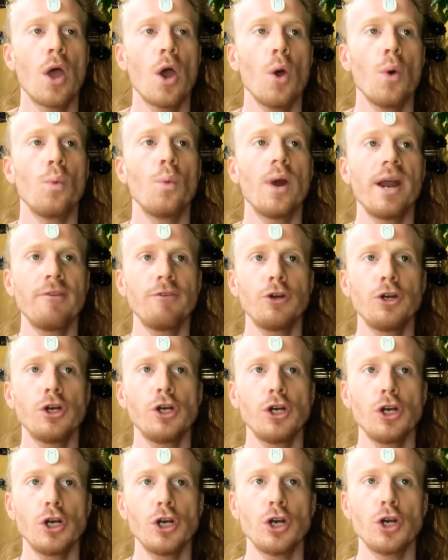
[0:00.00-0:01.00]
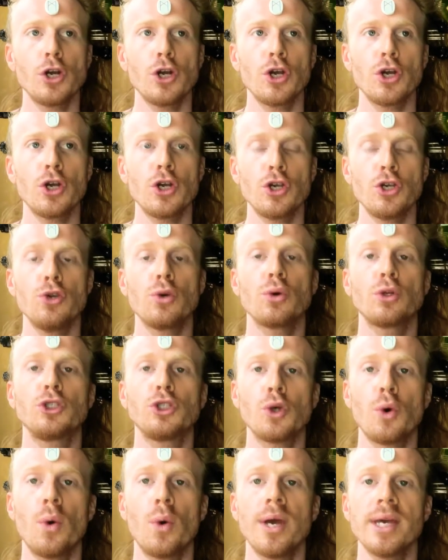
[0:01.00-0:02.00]
whatever your
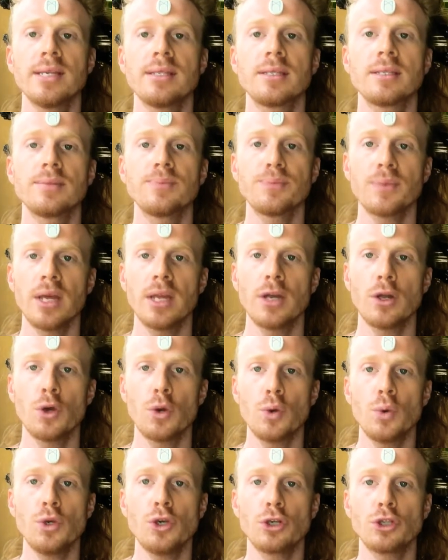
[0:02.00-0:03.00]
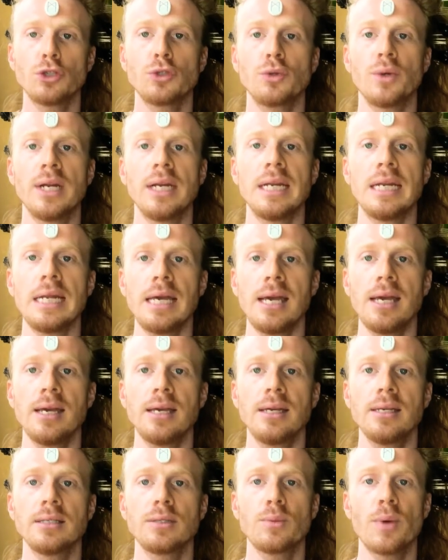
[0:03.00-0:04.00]
choice in who your trinity is,